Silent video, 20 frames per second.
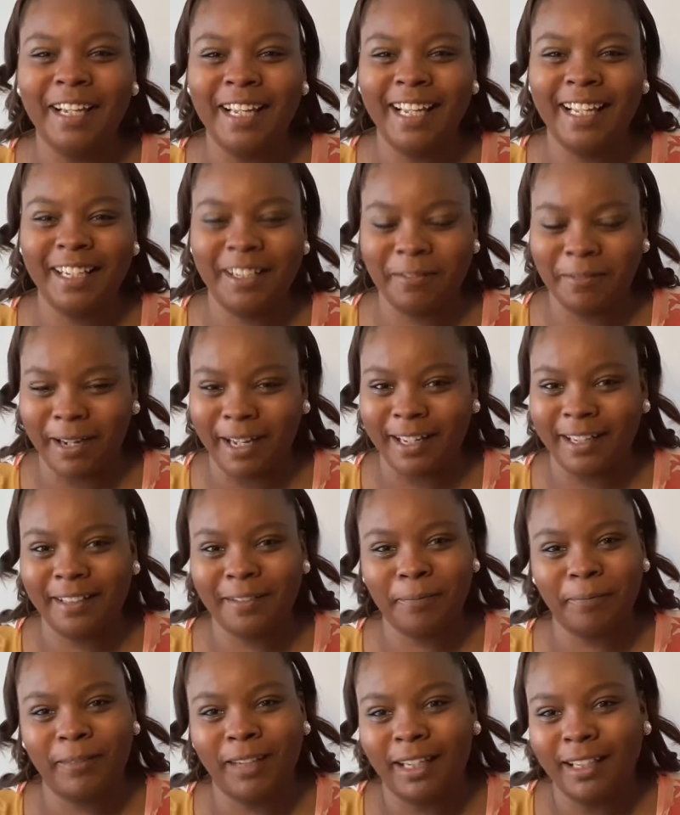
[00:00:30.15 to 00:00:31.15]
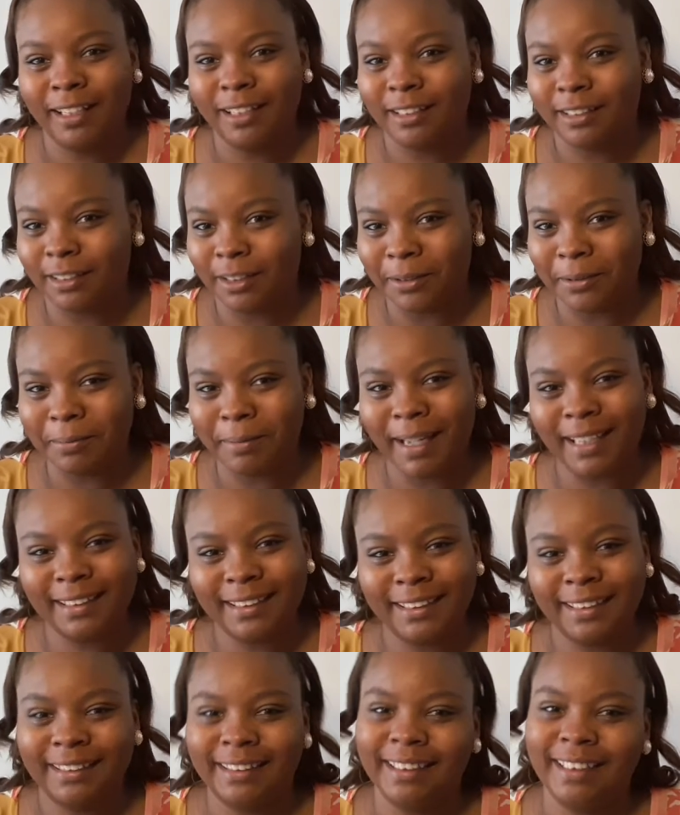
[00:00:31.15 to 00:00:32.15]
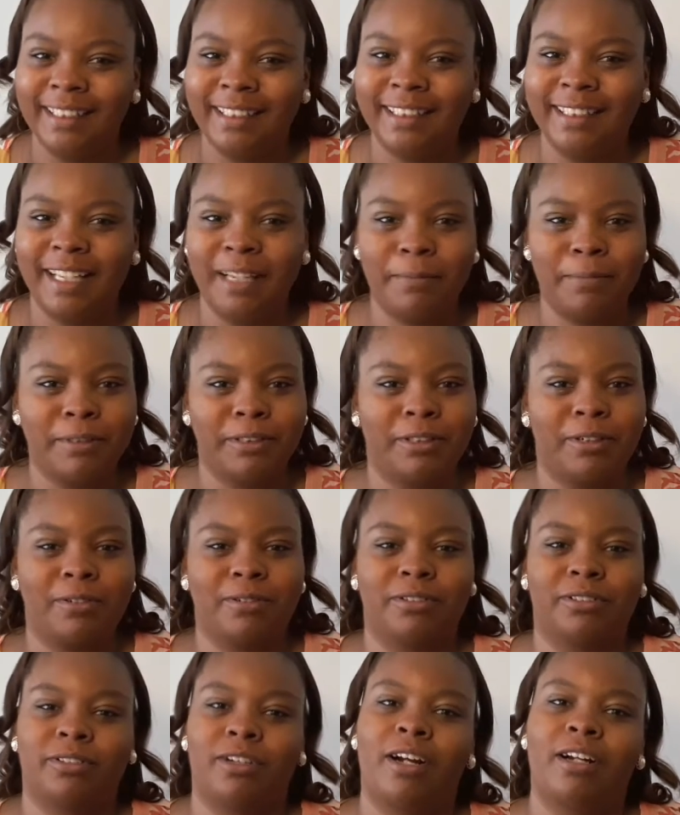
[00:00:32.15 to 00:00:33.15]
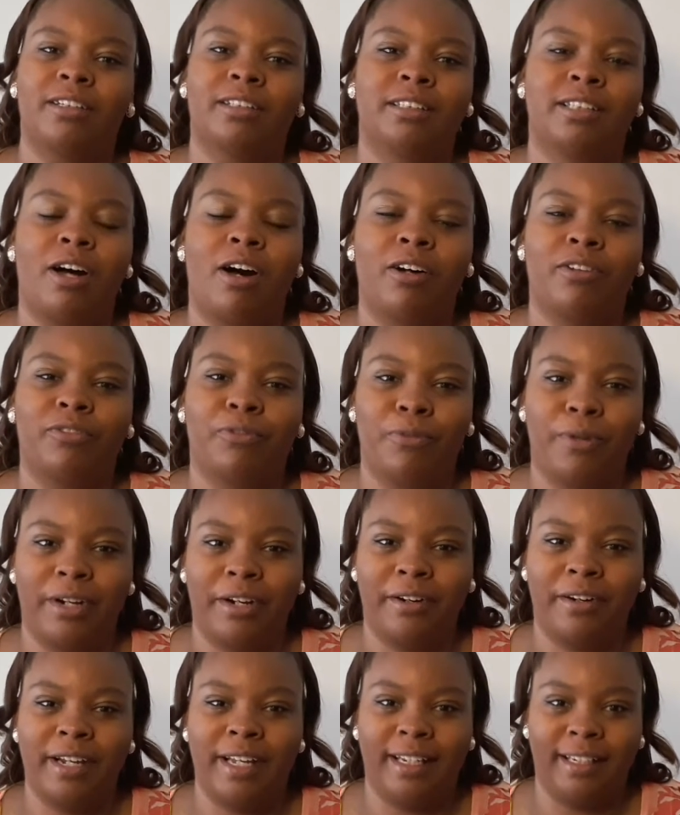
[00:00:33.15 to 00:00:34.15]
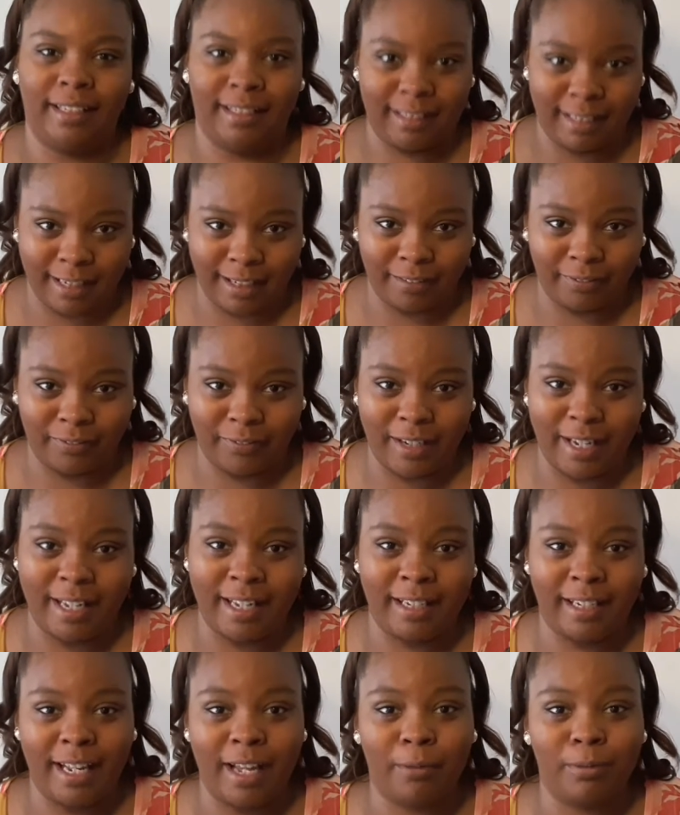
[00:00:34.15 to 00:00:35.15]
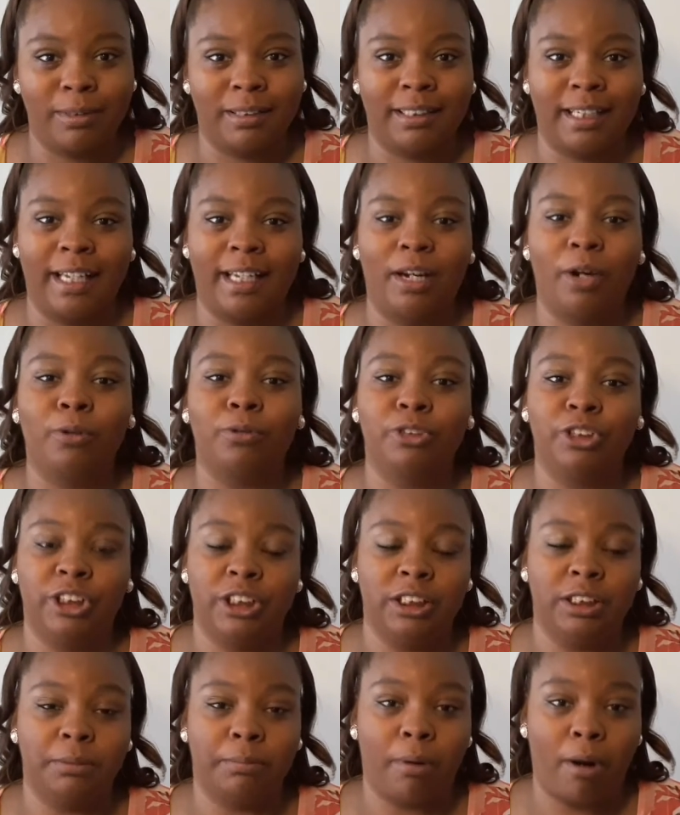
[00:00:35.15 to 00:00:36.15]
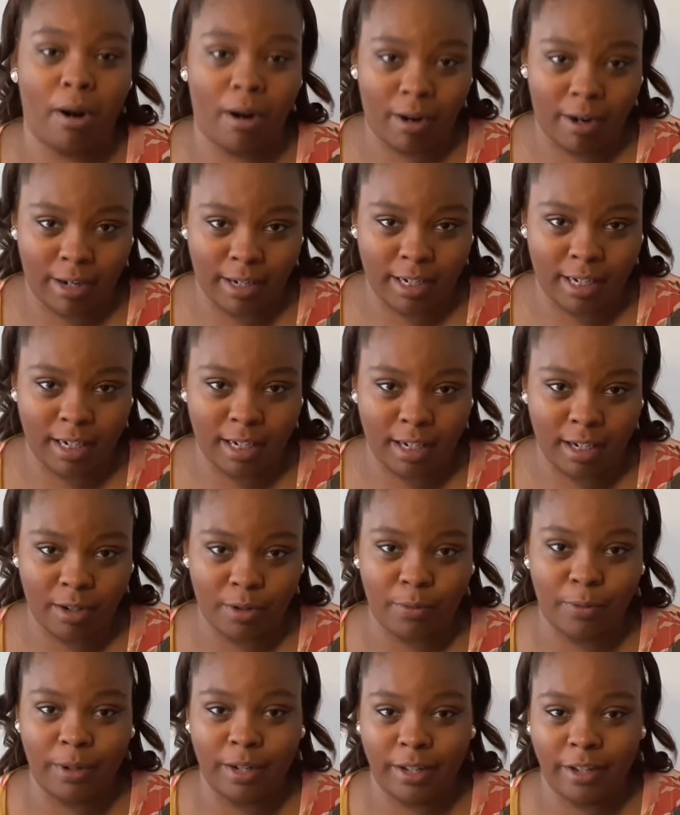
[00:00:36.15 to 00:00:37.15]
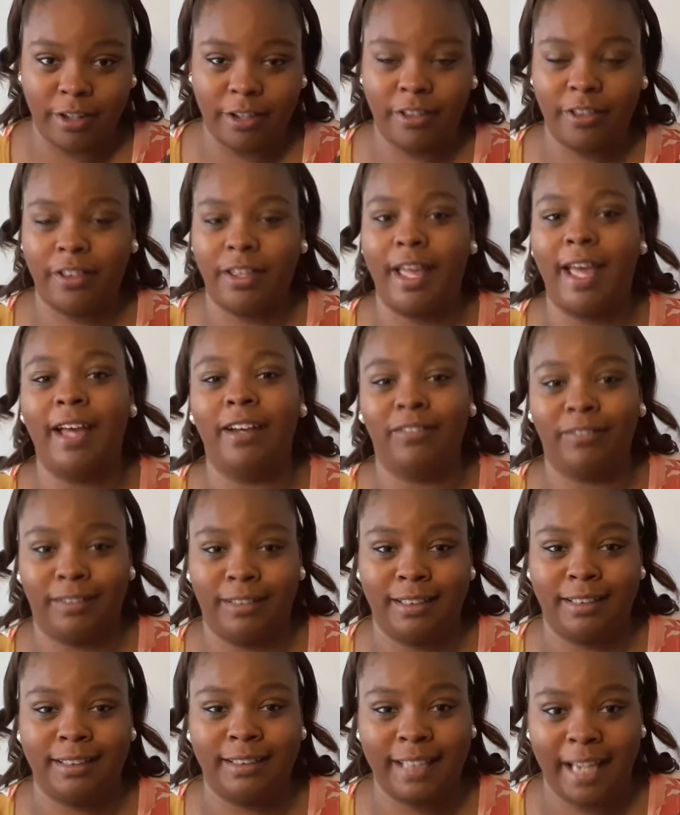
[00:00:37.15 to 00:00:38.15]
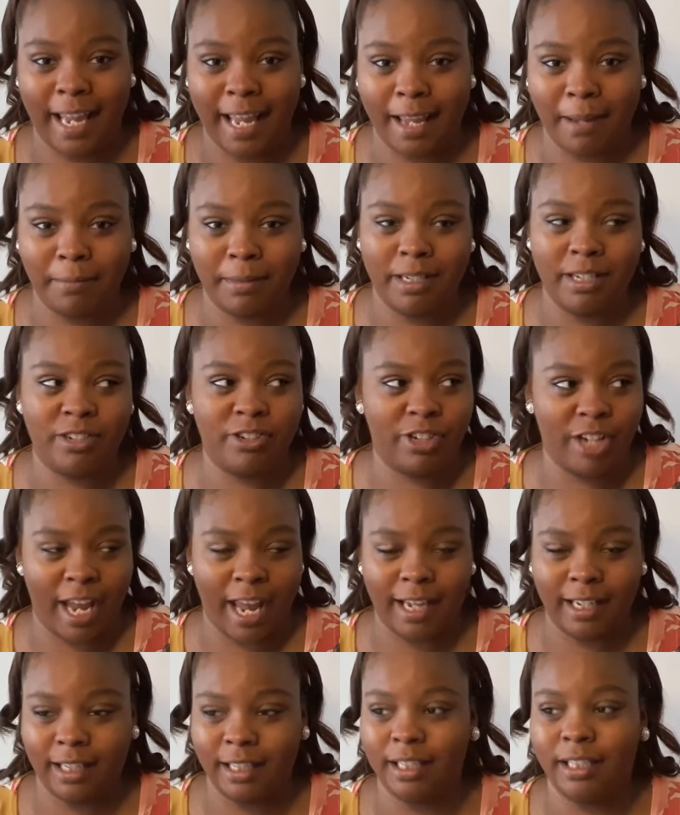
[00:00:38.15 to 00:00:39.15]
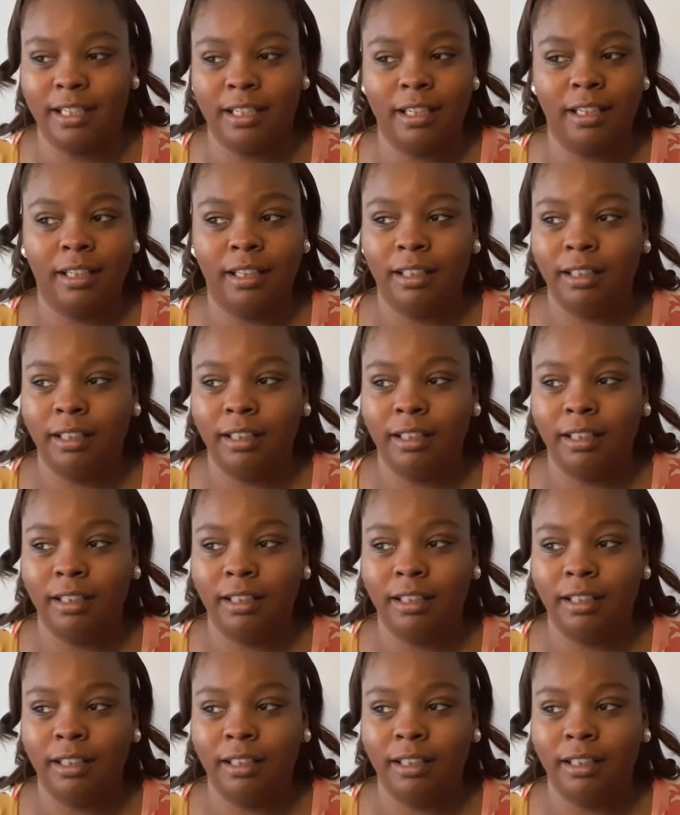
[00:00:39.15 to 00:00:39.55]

Anyway, so basically, the episode starts off where it left, and that was at OG's party with Evelyn, Tammy, Jackie